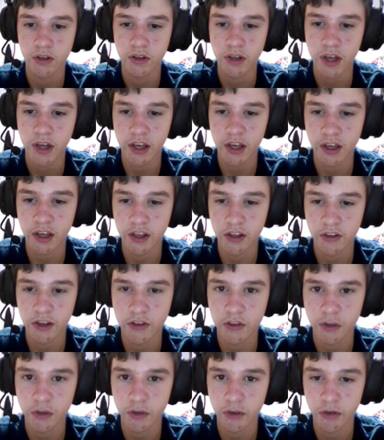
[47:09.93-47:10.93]
Heck yeah, let's
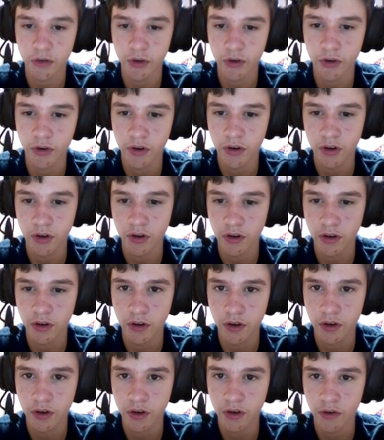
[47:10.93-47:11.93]
do River.
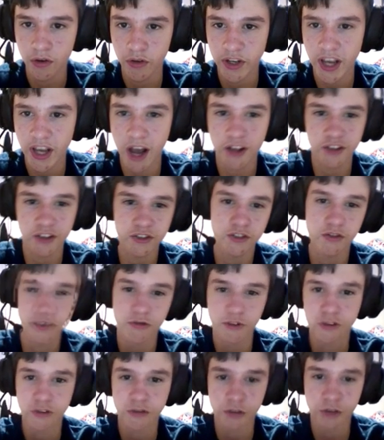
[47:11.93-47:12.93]
Yeah, let's do
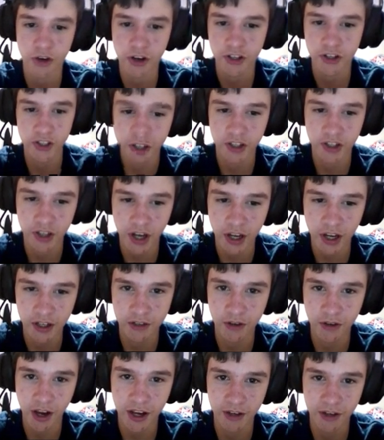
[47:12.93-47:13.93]
River Rush. I
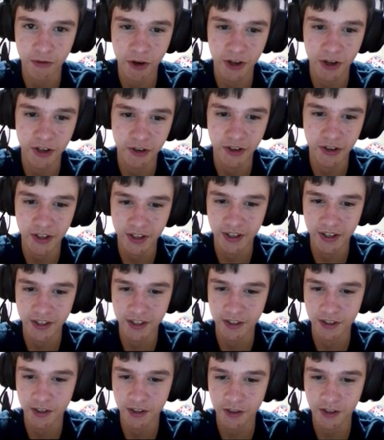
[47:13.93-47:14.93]
just I didn't want to do it because it
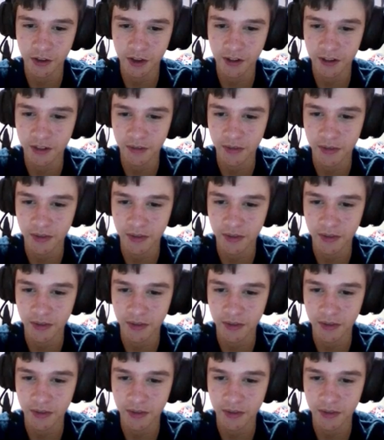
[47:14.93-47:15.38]
looks awesome.